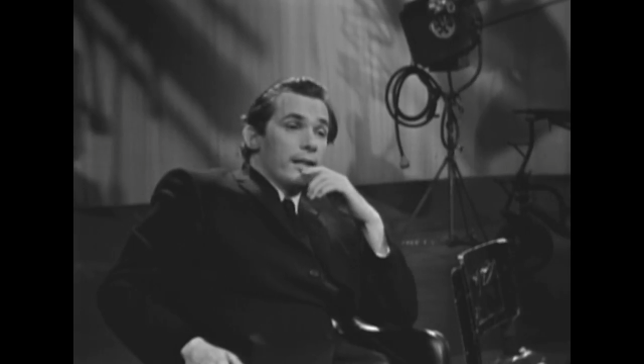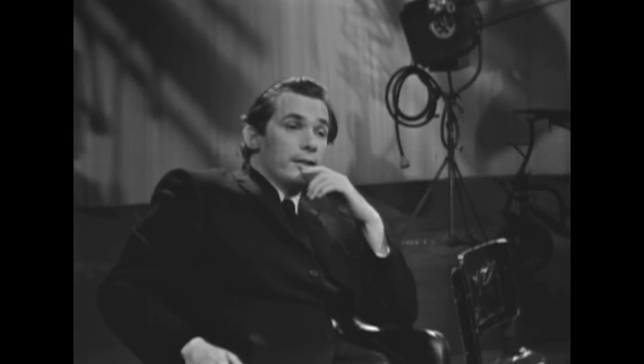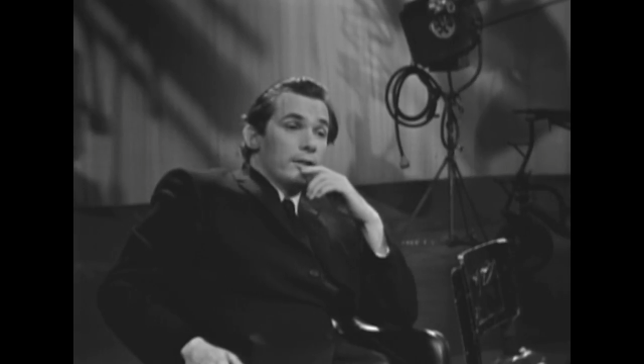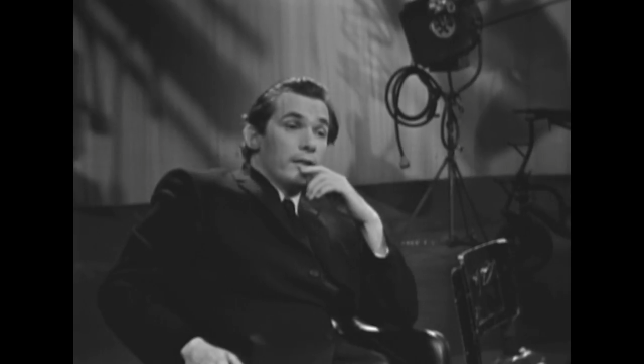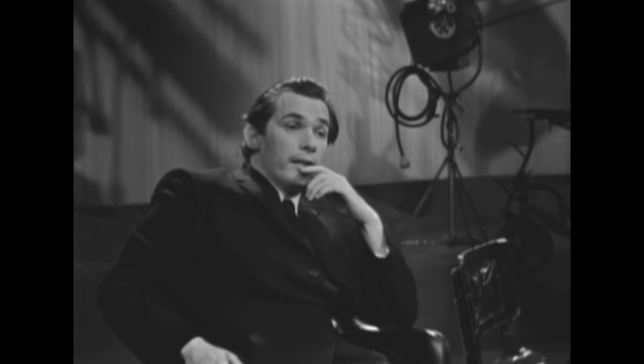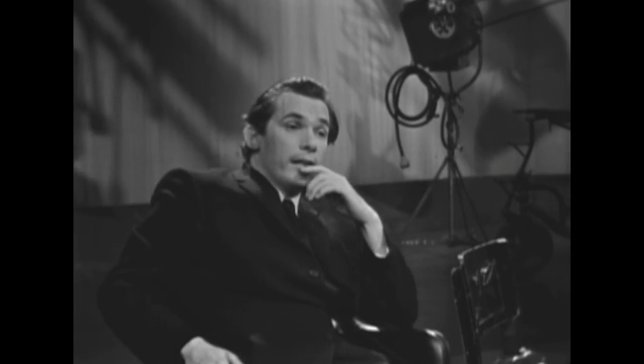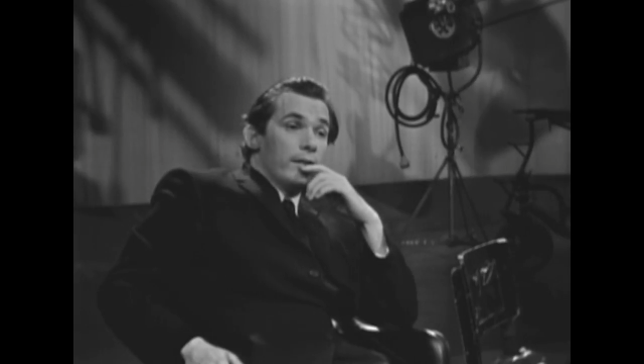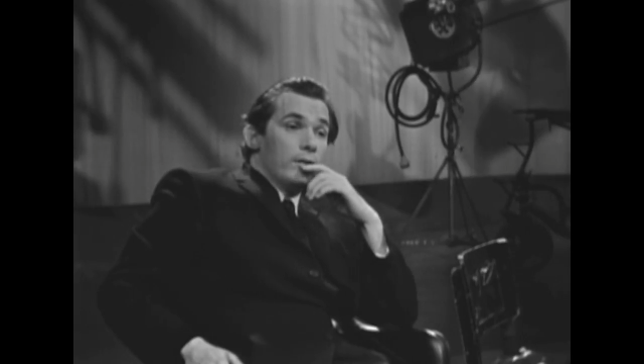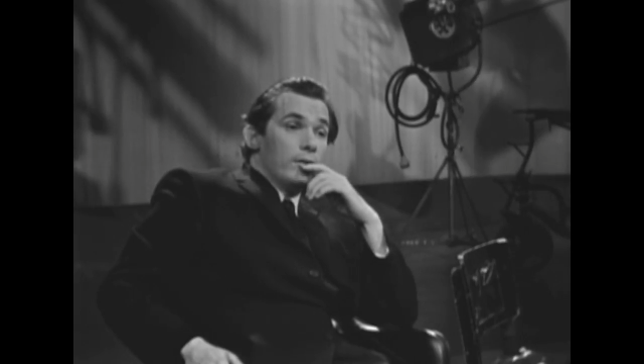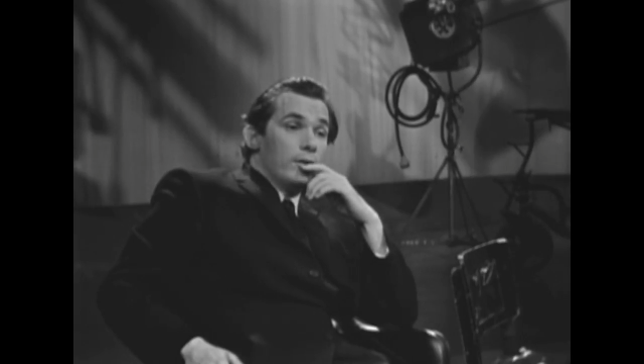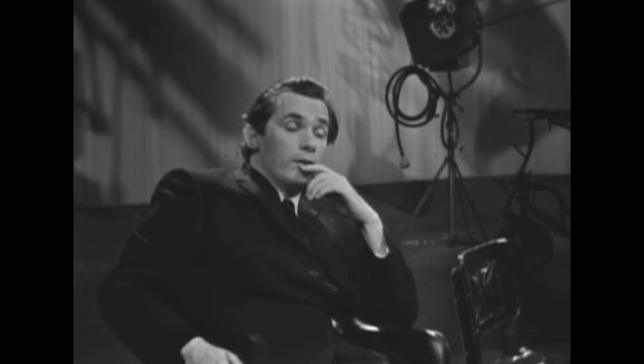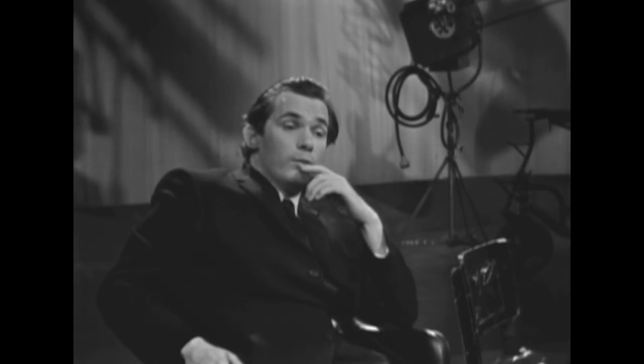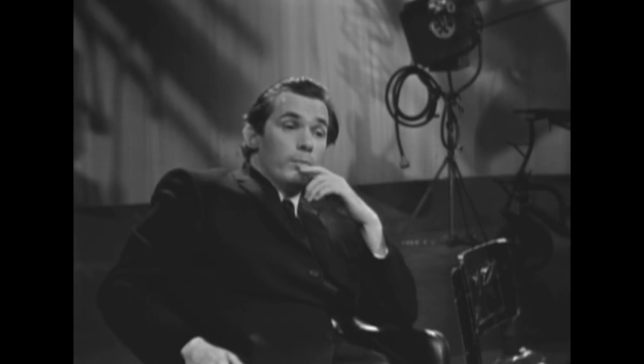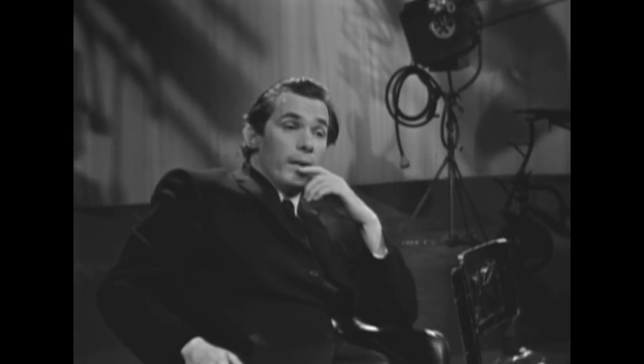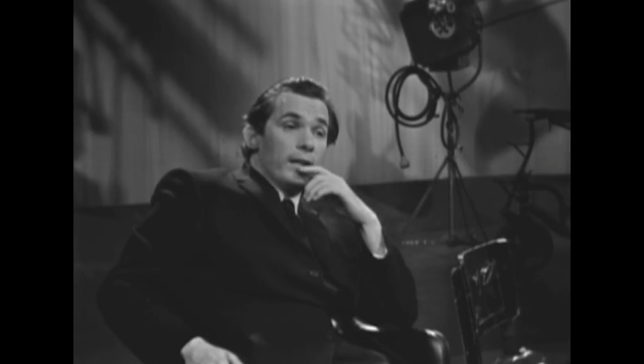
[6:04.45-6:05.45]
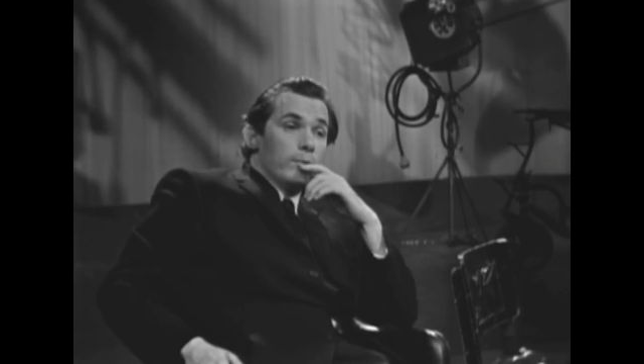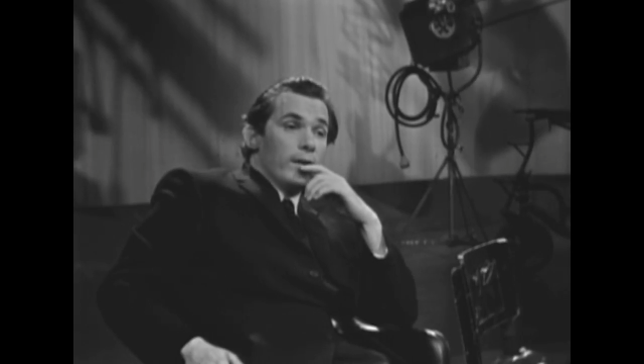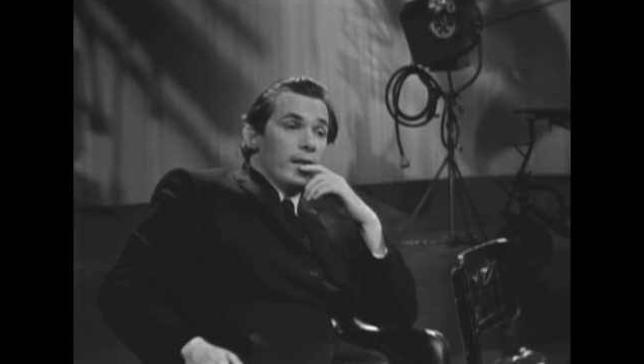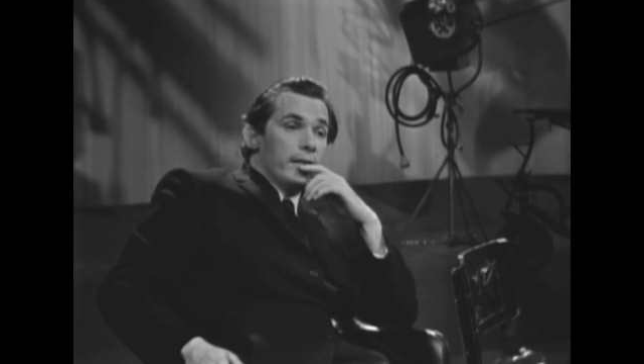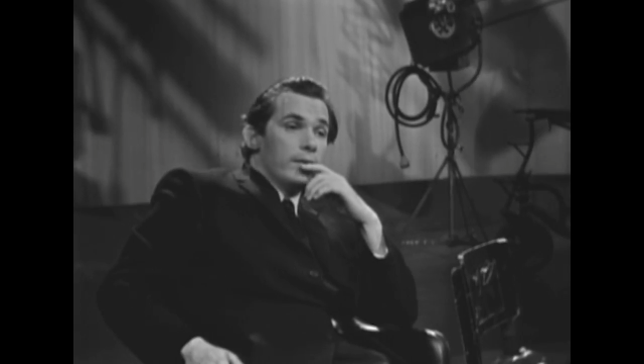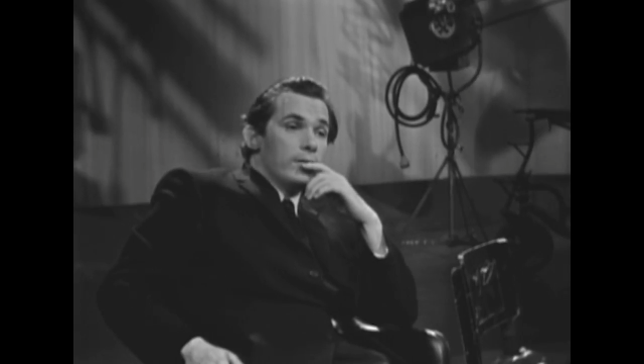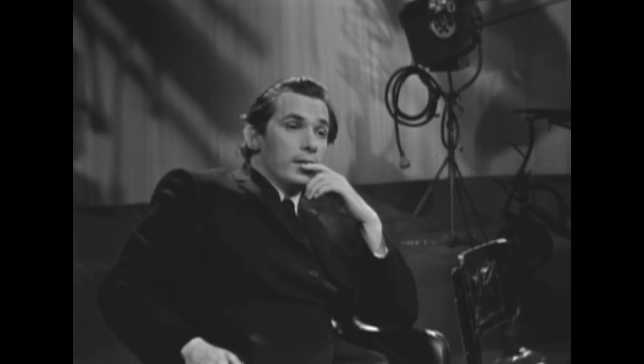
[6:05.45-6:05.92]
They might
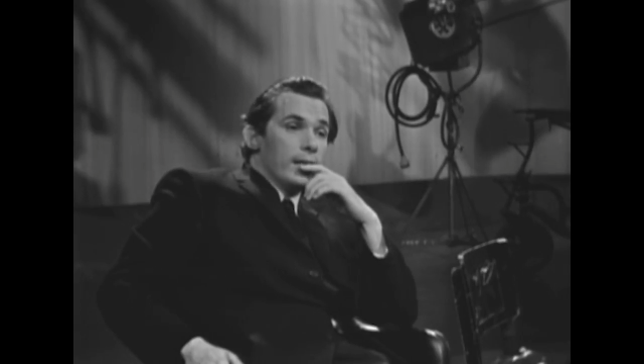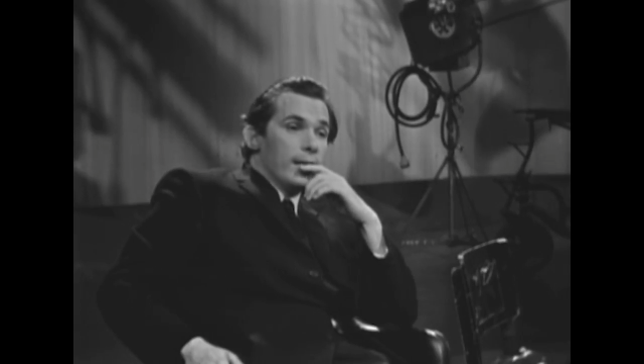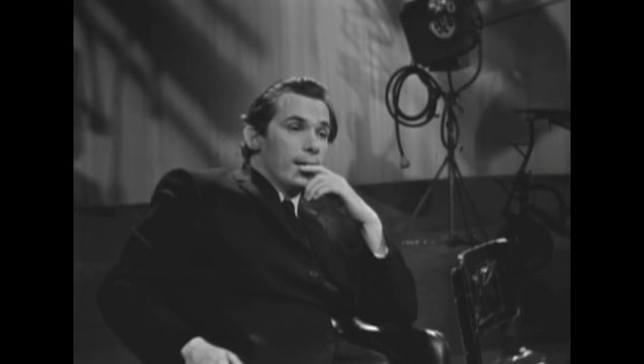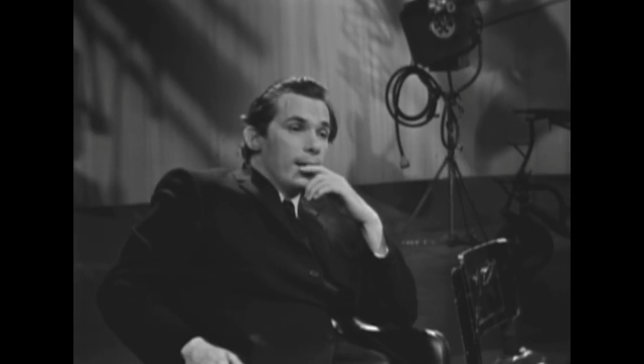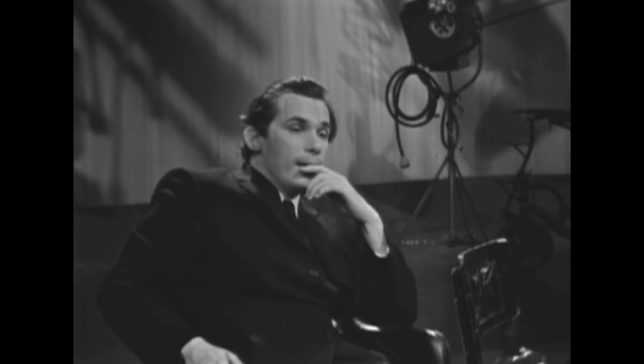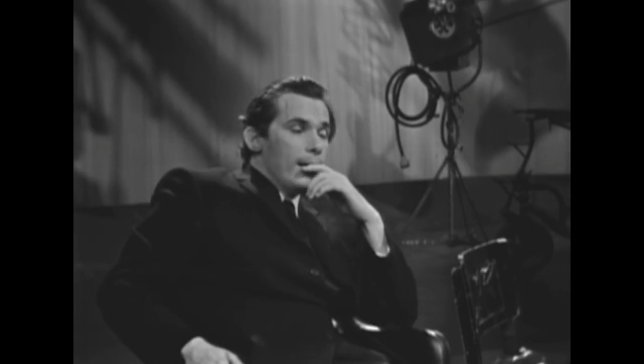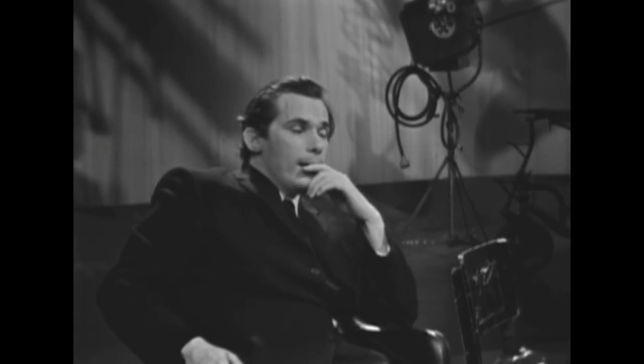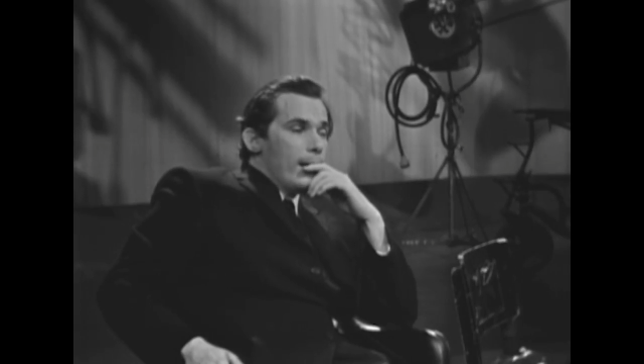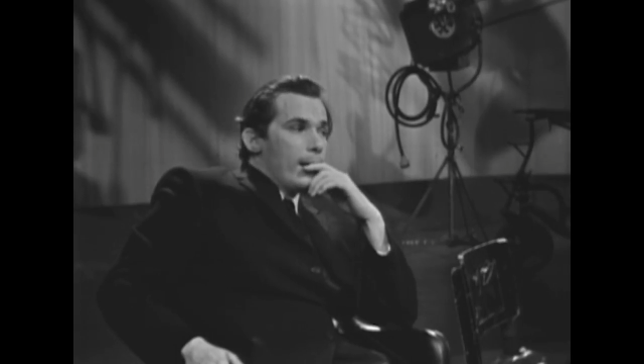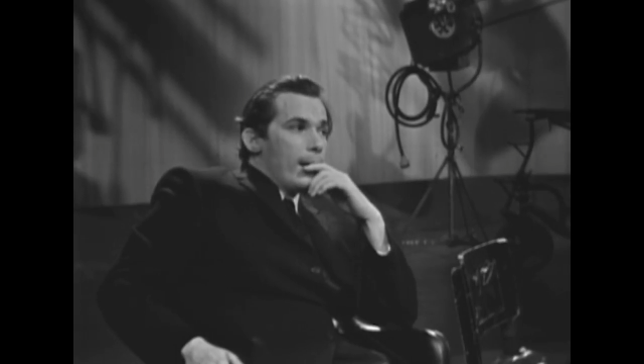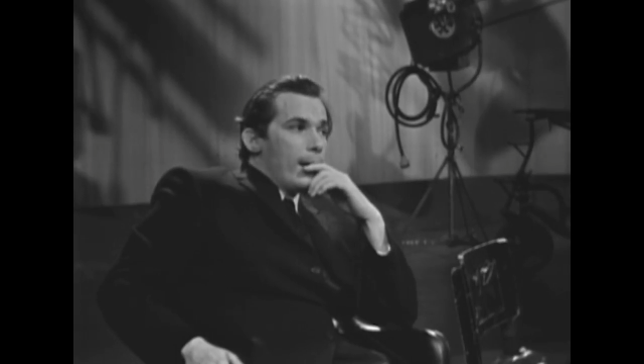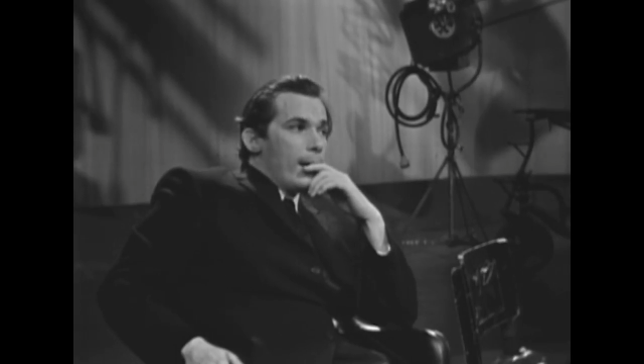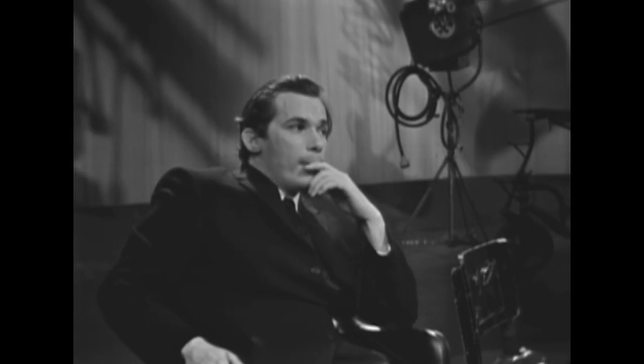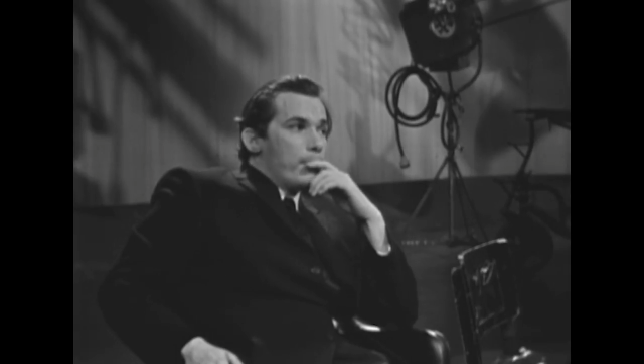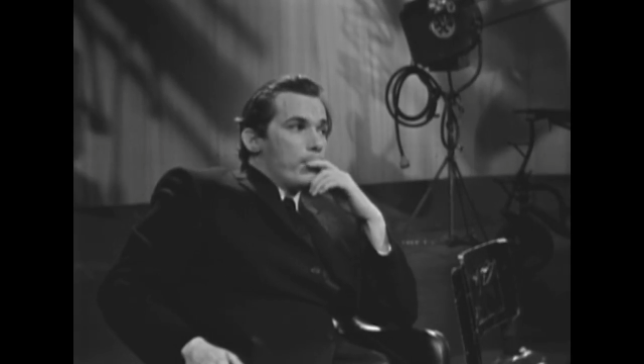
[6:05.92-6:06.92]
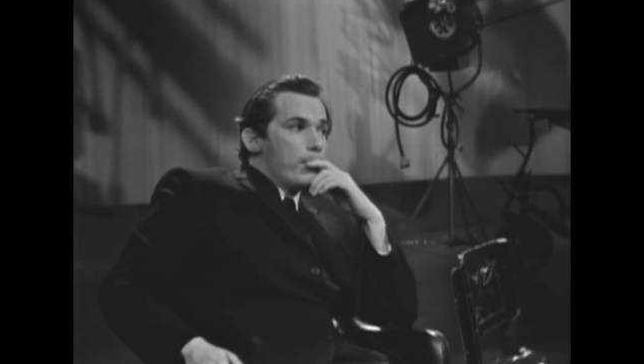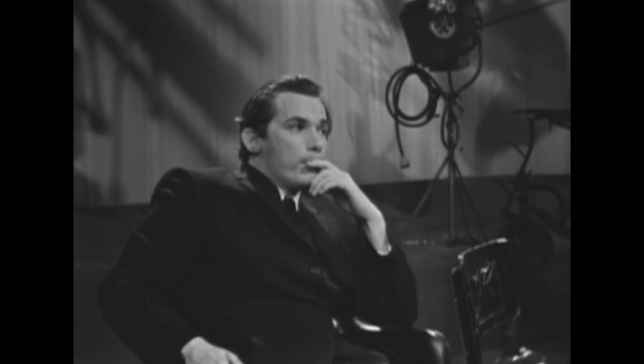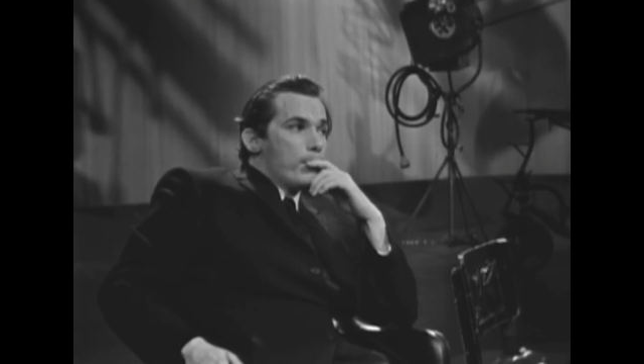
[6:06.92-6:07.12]
well use it. Let